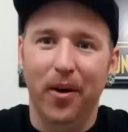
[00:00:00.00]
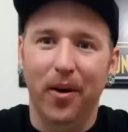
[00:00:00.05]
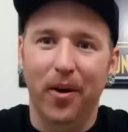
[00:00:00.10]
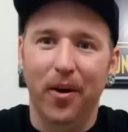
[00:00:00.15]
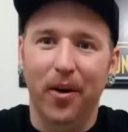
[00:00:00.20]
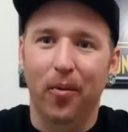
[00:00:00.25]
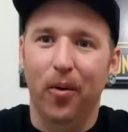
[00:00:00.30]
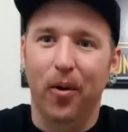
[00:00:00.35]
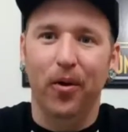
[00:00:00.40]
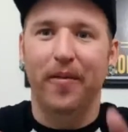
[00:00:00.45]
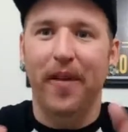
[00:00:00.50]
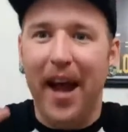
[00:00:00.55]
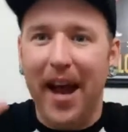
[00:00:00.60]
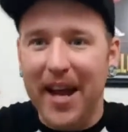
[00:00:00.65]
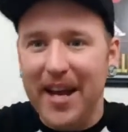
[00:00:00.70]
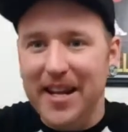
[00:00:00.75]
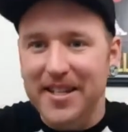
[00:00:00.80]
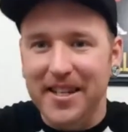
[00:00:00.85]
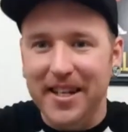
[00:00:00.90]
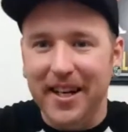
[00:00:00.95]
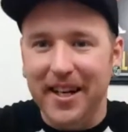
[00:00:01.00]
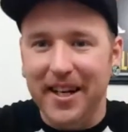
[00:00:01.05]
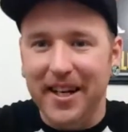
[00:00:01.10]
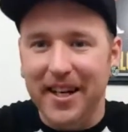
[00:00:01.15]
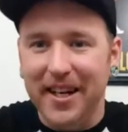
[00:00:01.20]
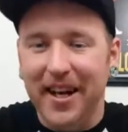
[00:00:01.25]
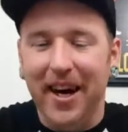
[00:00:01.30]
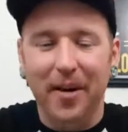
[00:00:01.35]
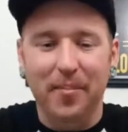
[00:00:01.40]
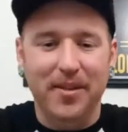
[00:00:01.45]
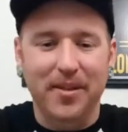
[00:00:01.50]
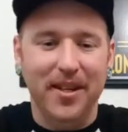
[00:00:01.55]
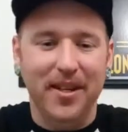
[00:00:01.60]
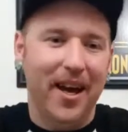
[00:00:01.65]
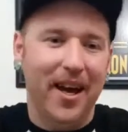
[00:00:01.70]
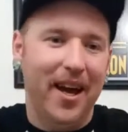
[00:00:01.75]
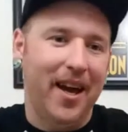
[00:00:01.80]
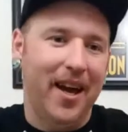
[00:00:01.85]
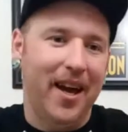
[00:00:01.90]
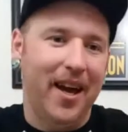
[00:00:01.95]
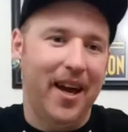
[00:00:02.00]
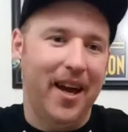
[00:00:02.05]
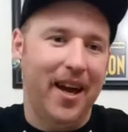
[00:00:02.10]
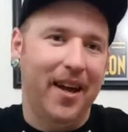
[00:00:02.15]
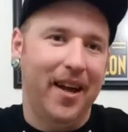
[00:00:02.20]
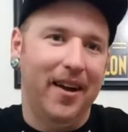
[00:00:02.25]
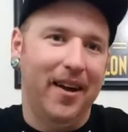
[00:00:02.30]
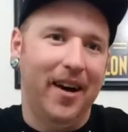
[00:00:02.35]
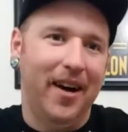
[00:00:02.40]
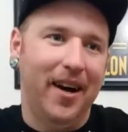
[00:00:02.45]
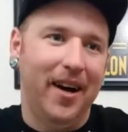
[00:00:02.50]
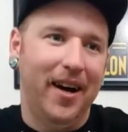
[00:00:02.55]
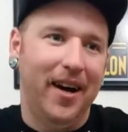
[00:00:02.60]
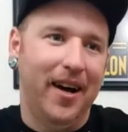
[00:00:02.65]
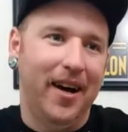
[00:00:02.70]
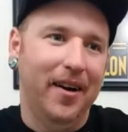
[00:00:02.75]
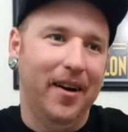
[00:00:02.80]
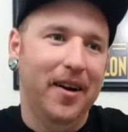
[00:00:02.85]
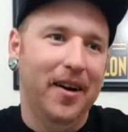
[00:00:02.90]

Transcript: a world of hazy hops and.